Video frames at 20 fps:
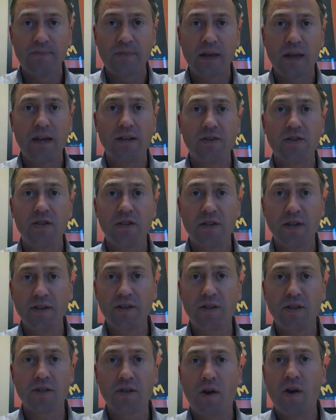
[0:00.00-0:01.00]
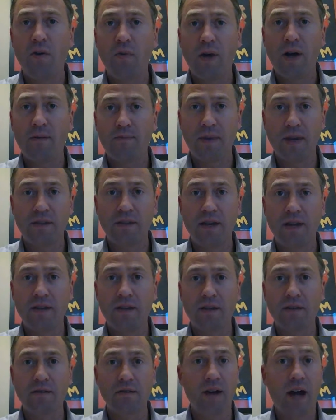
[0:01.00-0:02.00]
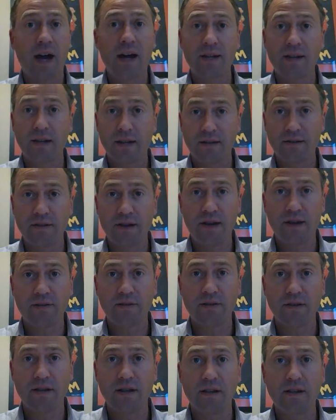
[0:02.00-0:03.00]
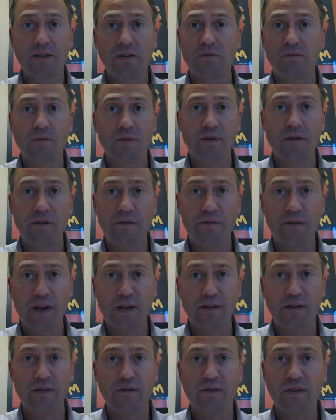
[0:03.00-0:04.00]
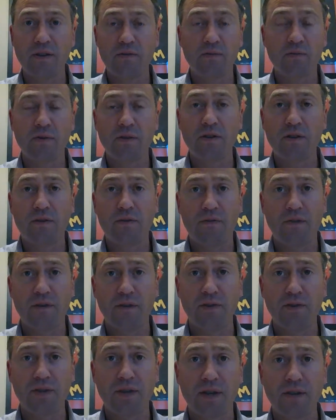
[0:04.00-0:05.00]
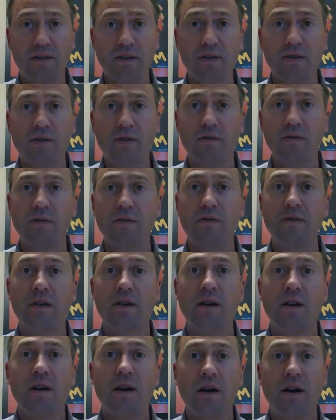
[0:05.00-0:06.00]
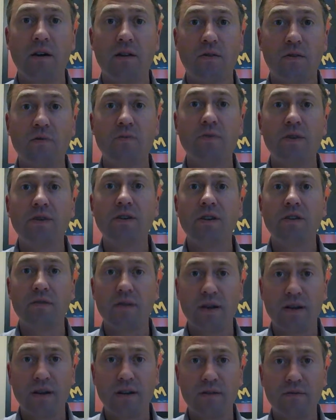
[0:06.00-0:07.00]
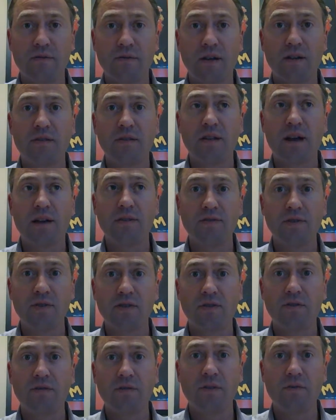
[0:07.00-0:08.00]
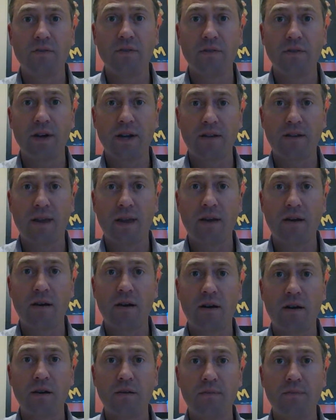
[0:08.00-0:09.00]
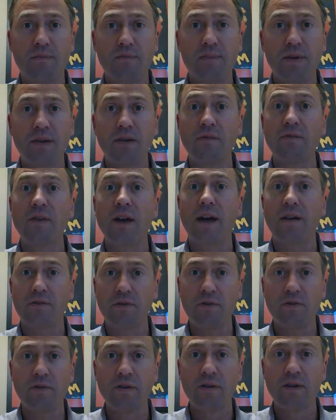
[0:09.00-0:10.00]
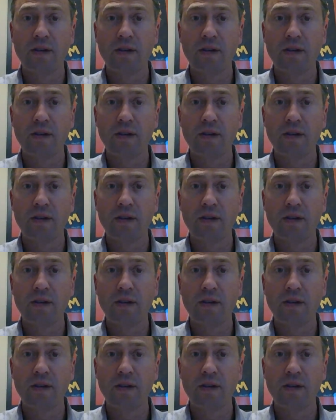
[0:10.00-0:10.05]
And she does this all while maintaining eye contact, and it's really effective. It really feels like the student, really allows the student to feel like they are being valued.